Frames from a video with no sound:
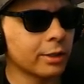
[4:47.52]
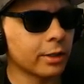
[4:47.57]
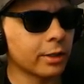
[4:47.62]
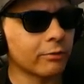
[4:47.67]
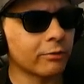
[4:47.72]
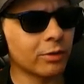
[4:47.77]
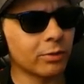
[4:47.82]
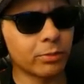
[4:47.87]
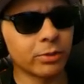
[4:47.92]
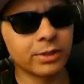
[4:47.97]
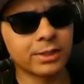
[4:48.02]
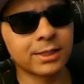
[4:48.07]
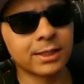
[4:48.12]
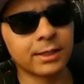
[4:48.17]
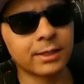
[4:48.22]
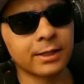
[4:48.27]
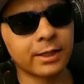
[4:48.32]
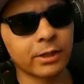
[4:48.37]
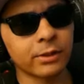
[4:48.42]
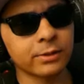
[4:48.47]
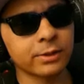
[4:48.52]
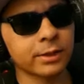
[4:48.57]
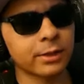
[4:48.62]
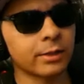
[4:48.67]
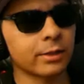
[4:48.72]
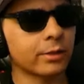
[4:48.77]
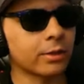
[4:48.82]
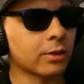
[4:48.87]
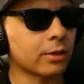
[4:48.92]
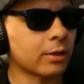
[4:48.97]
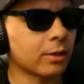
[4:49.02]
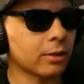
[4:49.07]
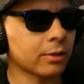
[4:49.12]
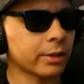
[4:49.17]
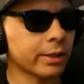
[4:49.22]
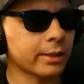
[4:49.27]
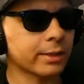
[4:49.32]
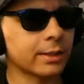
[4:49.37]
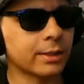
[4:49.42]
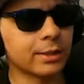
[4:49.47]
If you put 10,000 in a car
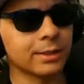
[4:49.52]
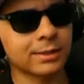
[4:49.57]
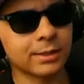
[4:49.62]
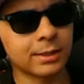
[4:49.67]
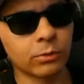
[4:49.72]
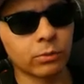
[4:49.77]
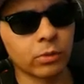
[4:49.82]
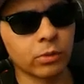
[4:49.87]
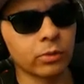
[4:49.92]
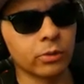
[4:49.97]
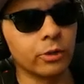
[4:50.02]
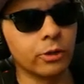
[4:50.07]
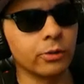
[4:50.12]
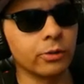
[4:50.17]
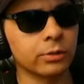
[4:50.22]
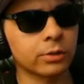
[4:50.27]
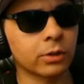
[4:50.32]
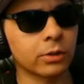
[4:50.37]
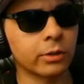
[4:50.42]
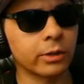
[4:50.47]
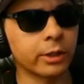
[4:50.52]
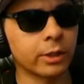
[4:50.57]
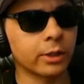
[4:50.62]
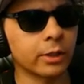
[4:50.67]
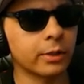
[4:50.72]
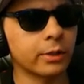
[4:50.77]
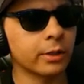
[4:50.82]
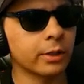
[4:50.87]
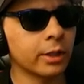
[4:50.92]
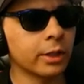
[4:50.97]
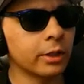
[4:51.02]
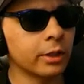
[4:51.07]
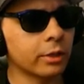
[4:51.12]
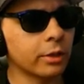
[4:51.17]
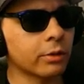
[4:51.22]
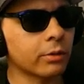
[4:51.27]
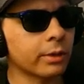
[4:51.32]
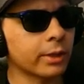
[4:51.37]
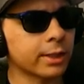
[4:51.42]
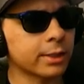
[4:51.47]
like this, it won't do so good. You're
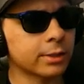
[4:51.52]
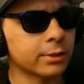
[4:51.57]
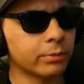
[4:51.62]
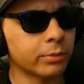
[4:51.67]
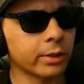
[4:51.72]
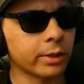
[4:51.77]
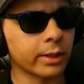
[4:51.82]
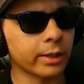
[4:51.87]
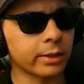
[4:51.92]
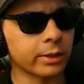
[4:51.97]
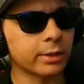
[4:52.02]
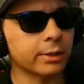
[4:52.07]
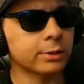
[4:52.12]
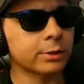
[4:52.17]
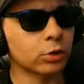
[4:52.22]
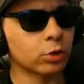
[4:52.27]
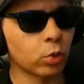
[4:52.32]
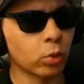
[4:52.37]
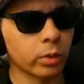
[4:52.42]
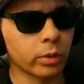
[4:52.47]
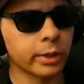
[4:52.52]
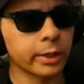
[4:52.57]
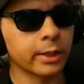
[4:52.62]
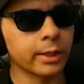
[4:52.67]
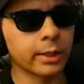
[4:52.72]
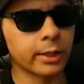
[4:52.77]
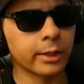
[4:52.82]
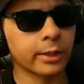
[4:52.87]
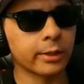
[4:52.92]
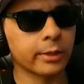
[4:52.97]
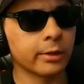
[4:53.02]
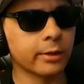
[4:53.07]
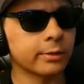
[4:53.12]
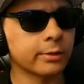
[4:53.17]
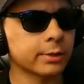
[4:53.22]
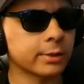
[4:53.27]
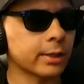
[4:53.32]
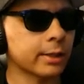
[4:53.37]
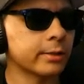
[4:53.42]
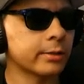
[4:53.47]
going to have to put at least 20K
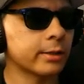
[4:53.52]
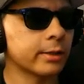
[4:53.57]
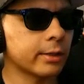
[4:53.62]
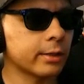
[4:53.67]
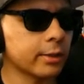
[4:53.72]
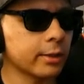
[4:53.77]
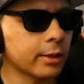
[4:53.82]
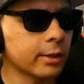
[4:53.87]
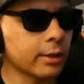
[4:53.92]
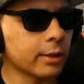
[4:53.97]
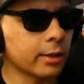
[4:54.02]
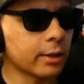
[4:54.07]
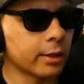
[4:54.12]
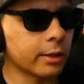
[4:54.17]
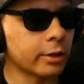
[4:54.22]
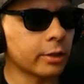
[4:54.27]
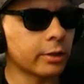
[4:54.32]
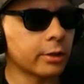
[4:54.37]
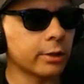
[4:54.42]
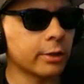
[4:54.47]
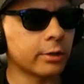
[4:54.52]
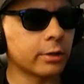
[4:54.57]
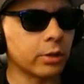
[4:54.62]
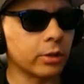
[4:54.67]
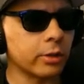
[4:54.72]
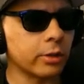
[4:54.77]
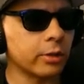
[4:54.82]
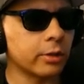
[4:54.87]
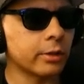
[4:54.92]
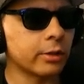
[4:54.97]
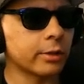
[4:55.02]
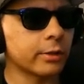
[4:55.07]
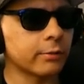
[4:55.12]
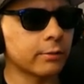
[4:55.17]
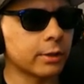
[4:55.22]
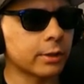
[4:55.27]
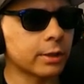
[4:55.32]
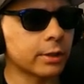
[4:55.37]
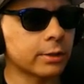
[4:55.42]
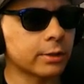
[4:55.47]
inside the, underneath the hood of
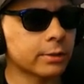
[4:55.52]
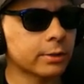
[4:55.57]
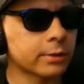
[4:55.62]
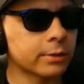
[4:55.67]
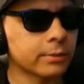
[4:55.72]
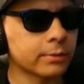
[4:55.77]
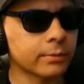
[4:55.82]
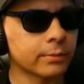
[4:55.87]
this.